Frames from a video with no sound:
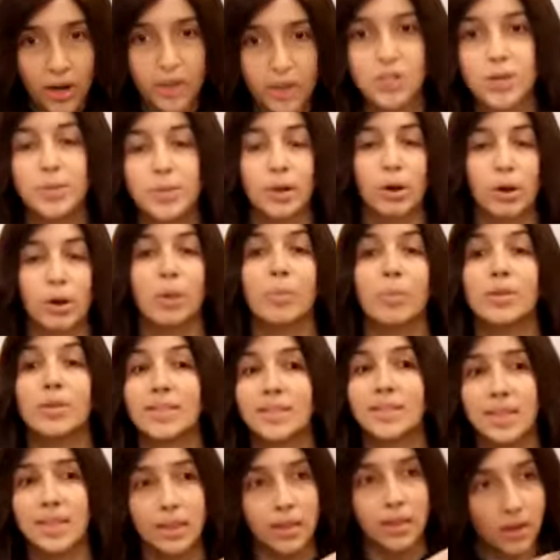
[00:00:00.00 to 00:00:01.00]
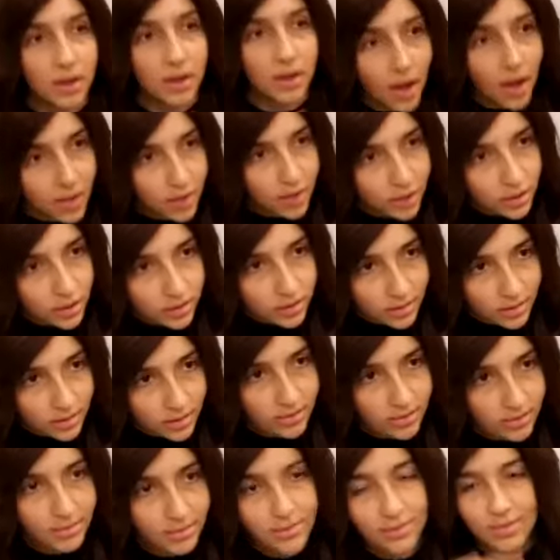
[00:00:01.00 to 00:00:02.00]
Hashem, they were able to send another
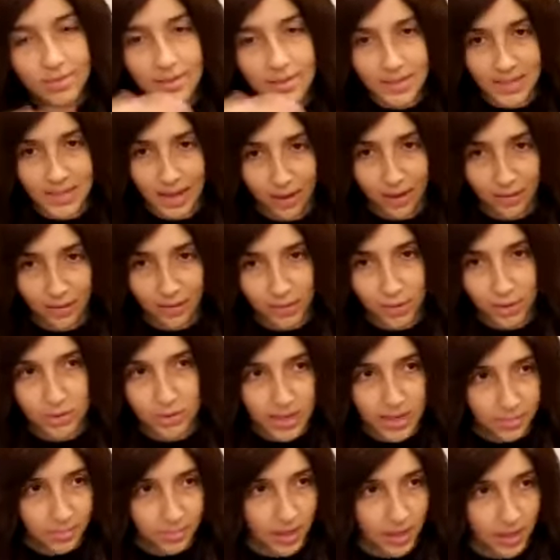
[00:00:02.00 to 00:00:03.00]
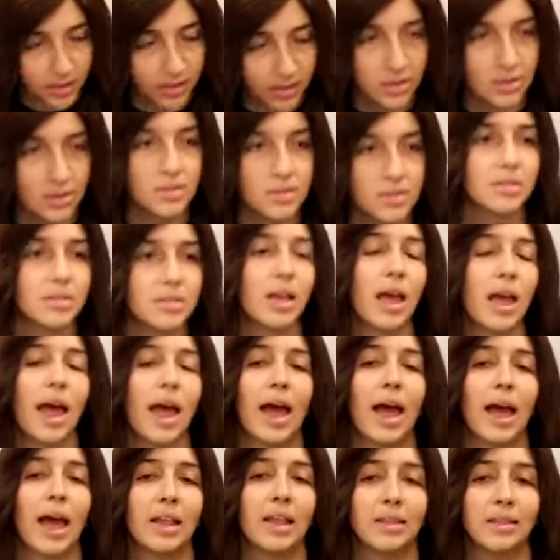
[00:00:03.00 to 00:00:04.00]
set of those same letters.
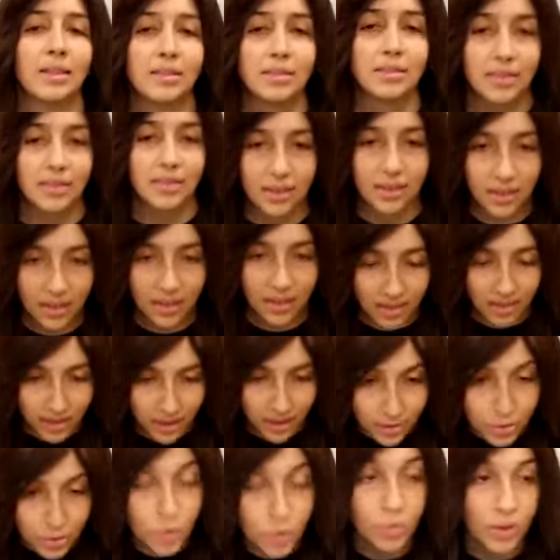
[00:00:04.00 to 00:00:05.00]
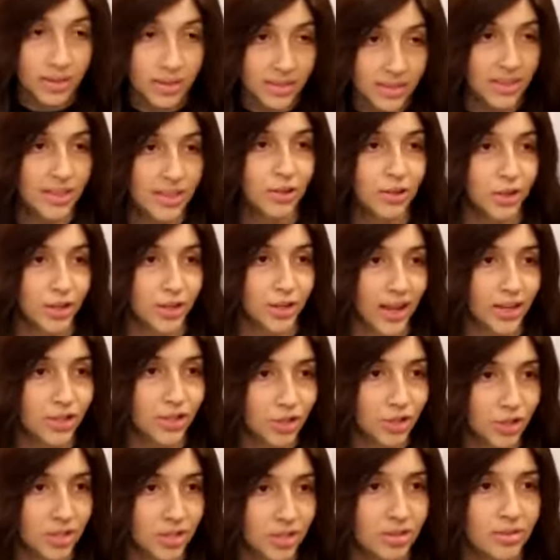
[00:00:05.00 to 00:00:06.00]
And 2 months later, he
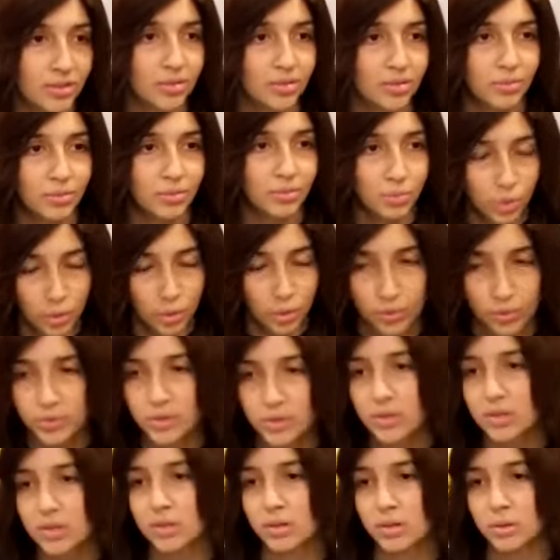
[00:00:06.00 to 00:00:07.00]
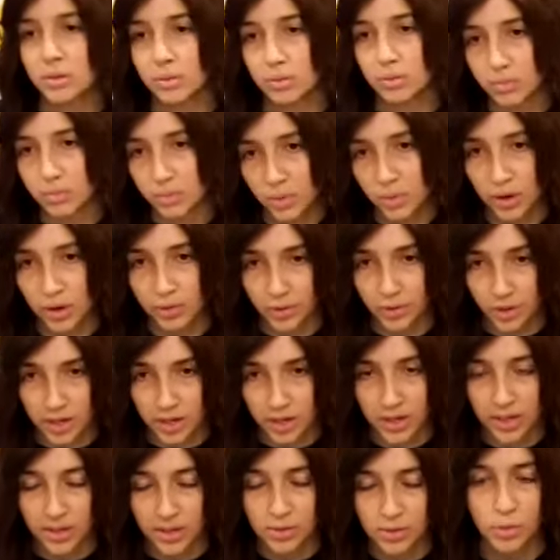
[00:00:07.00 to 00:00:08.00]
actually moved to wherever he
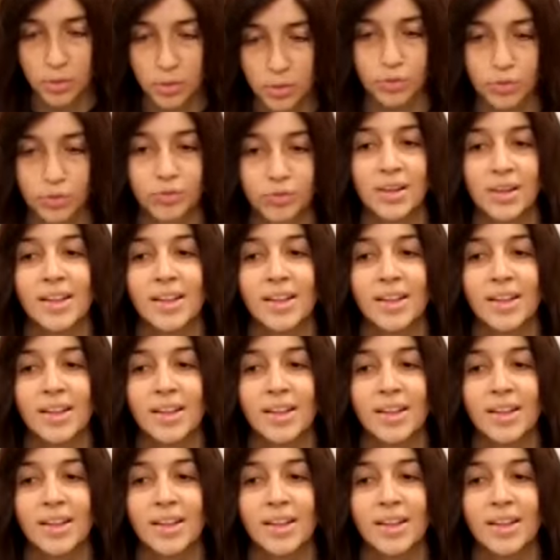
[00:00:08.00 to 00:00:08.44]
needed to move.